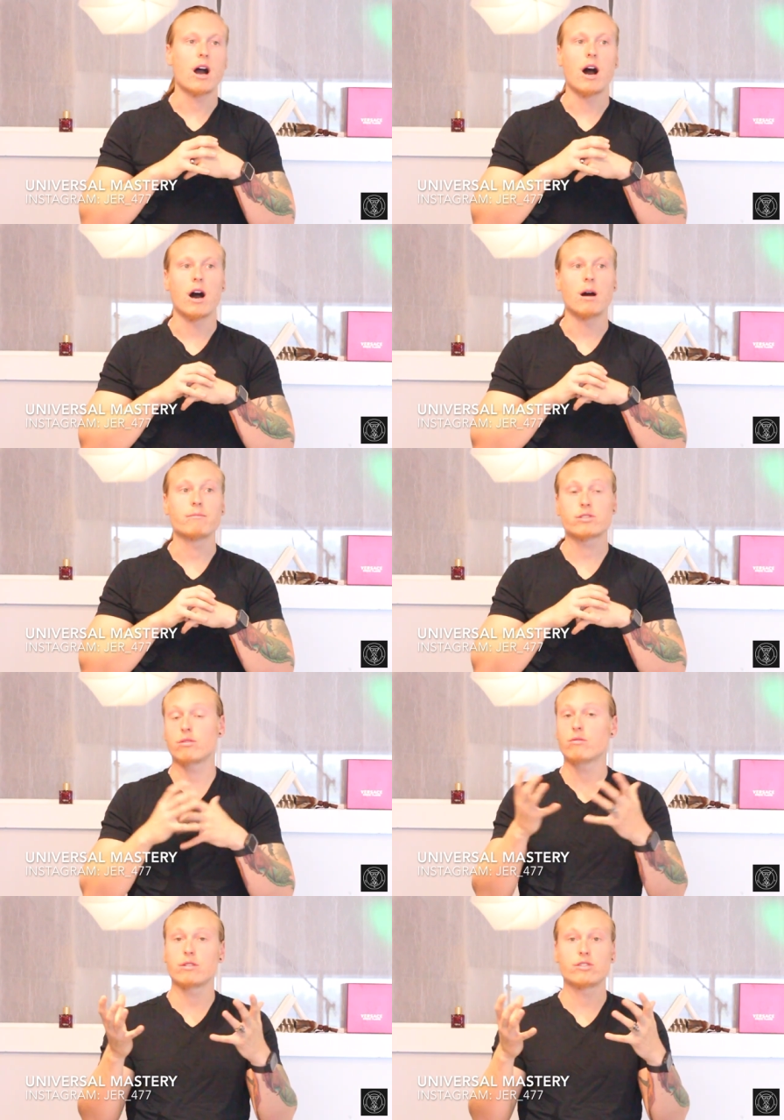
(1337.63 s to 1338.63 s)
Um,
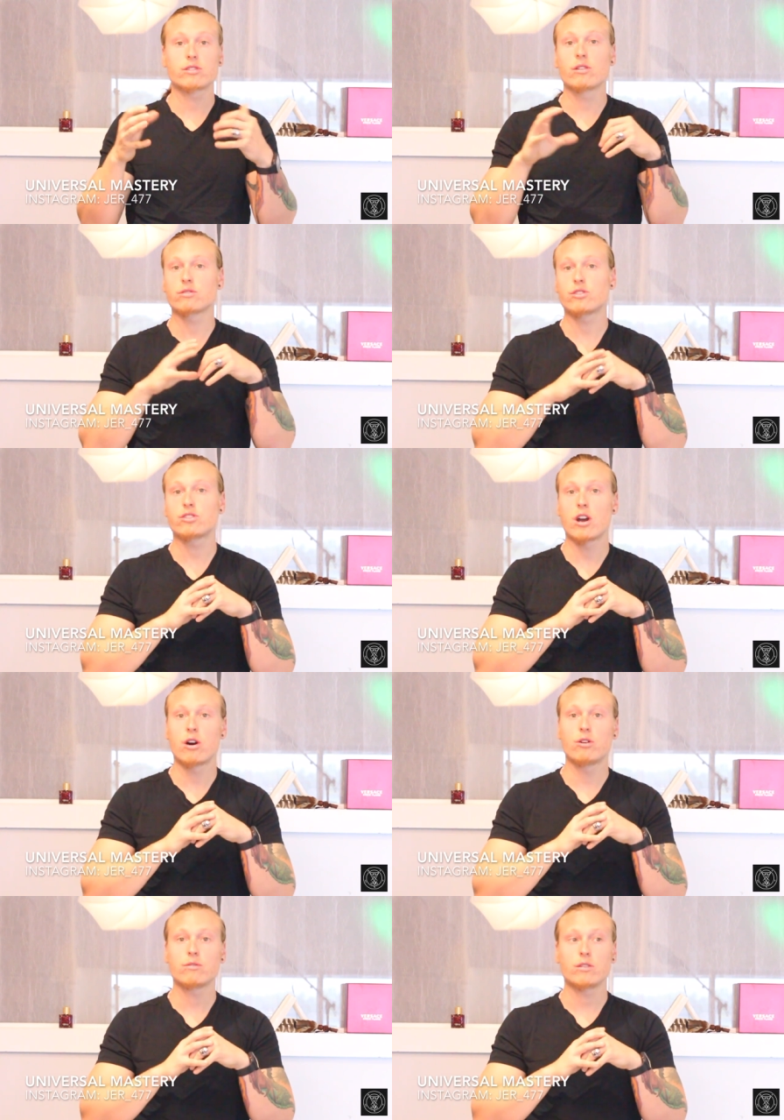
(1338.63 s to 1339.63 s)
so it just goes to
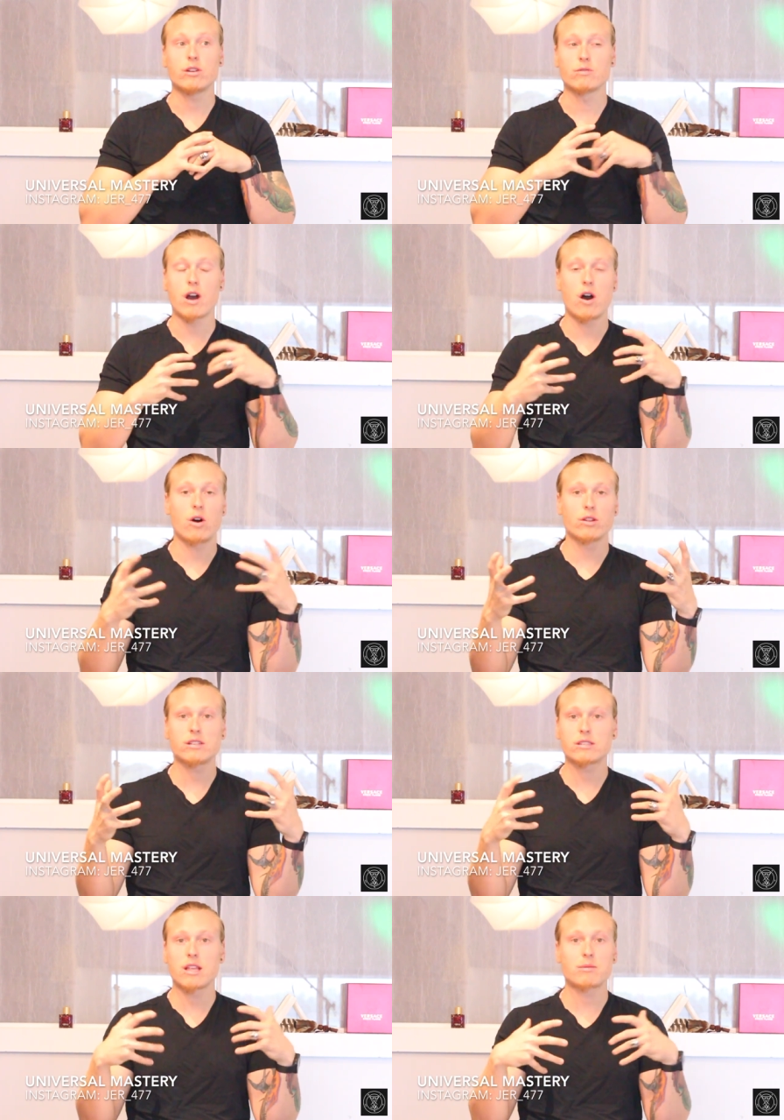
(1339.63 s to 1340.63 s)
show, you know, not all
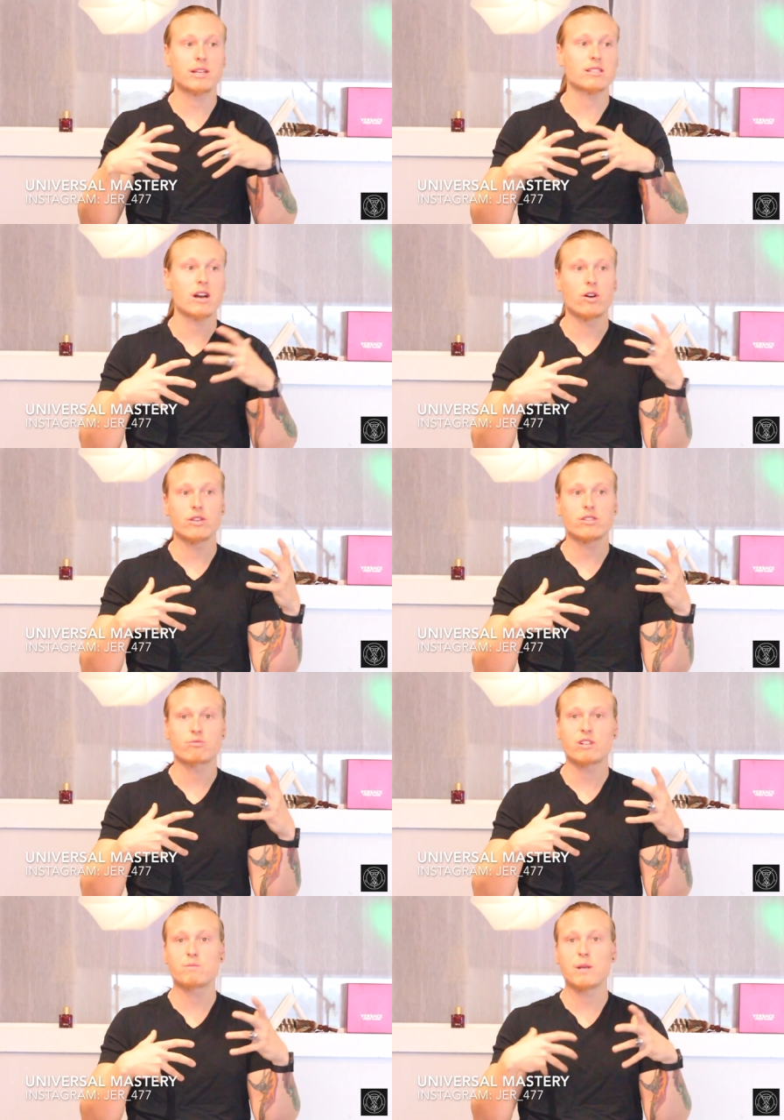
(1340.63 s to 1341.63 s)
these celebrities, not all
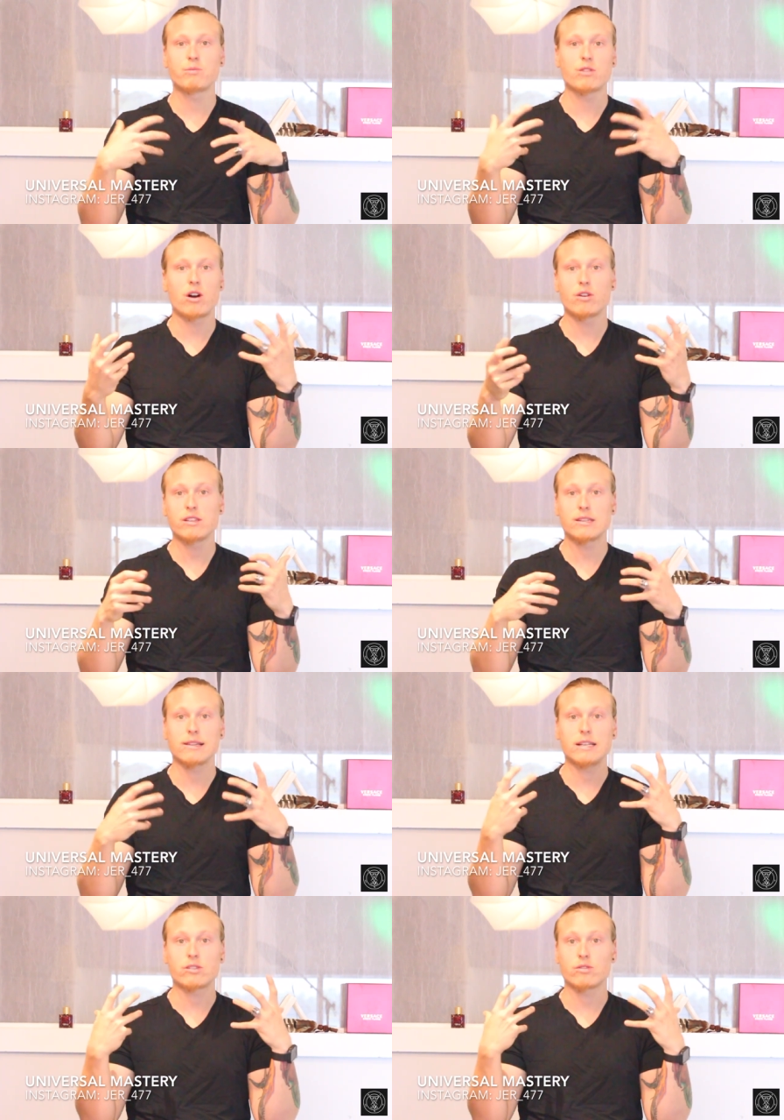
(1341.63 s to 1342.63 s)
these rich people, not all these
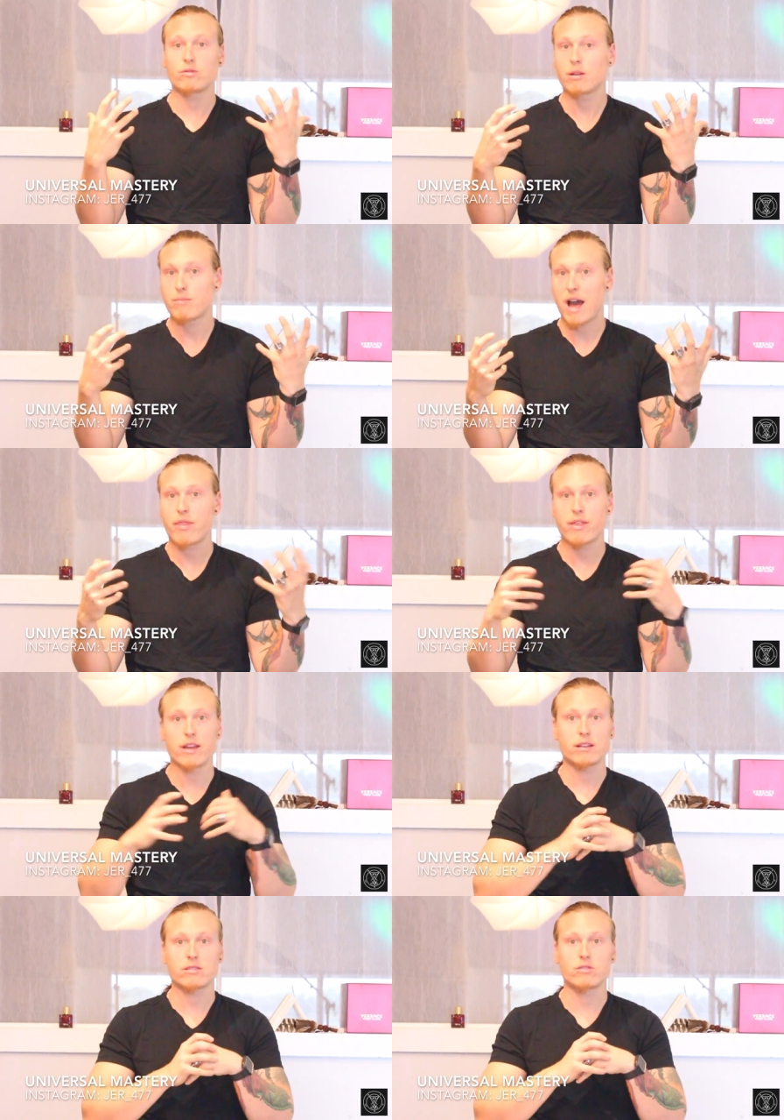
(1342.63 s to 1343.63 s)
elites are doing bad things.